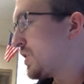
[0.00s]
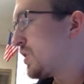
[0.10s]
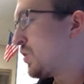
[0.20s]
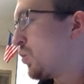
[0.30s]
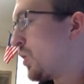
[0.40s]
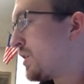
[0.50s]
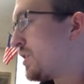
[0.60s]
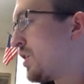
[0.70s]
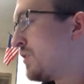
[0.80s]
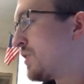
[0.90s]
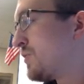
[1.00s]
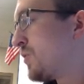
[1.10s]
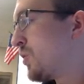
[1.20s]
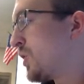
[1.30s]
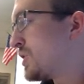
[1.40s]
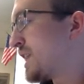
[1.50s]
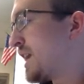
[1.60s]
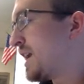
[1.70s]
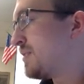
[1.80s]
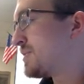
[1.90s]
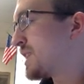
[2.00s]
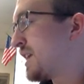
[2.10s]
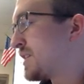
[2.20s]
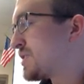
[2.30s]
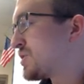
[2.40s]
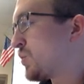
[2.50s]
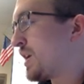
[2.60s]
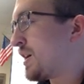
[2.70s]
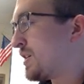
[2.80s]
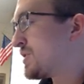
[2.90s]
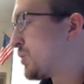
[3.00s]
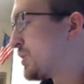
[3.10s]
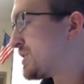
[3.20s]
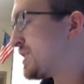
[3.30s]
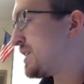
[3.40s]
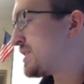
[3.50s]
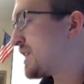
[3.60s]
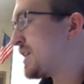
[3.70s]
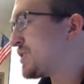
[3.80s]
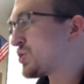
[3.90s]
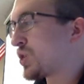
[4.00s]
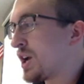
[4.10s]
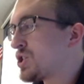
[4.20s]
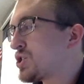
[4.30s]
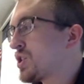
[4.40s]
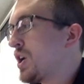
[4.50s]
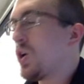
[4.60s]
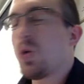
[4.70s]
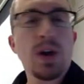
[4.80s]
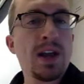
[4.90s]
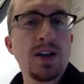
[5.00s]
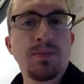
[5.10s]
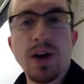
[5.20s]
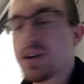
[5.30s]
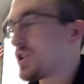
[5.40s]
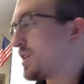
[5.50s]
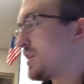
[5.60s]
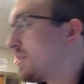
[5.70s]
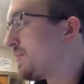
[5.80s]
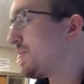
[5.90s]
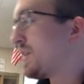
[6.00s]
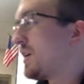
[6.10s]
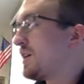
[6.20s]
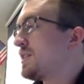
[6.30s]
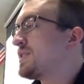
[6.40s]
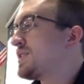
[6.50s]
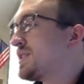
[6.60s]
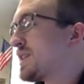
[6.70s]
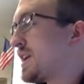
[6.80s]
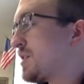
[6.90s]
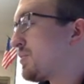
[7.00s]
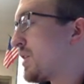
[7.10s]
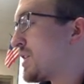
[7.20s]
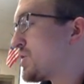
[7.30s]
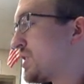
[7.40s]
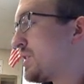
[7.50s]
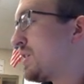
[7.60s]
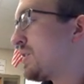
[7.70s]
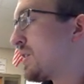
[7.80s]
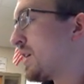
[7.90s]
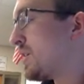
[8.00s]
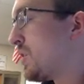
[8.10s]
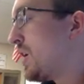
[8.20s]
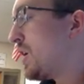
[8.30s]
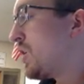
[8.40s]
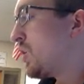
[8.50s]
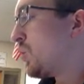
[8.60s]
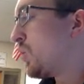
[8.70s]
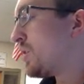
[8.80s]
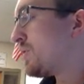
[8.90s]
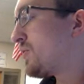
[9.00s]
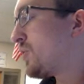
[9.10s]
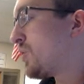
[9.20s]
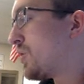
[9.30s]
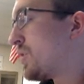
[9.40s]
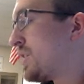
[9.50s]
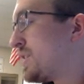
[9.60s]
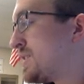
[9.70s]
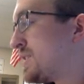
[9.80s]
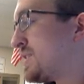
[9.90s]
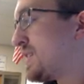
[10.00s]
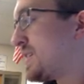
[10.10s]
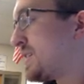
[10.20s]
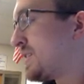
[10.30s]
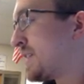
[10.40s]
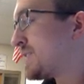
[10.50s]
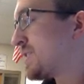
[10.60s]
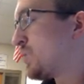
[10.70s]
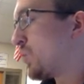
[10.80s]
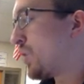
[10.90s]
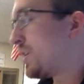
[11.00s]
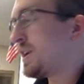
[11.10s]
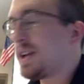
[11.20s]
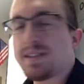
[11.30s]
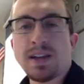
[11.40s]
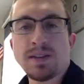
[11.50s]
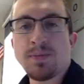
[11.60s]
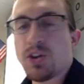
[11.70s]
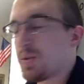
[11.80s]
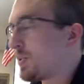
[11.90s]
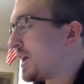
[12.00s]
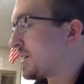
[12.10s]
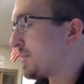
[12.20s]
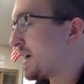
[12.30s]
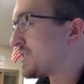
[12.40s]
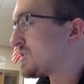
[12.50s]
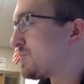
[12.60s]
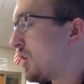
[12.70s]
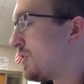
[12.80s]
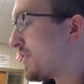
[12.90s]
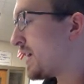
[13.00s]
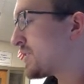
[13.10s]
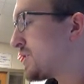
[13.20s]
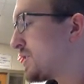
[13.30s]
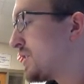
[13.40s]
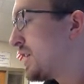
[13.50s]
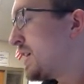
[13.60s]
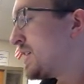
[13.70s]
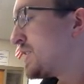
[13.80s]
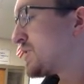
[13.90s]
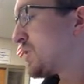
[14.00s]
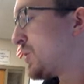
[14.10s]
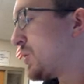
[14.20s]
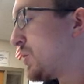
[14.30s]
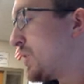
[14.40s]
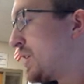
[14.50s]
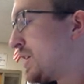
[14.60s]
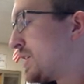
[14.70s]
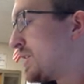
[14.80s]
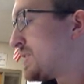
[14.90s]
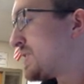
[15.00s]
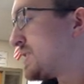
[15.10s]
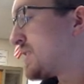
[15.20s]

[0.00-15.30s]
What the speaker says: 1 over 4 times x squared. So is this a stretch or a compression? This is a compression, right? 1, 4 is indeed less than 1. It's like multiplying by a small factor. So this is a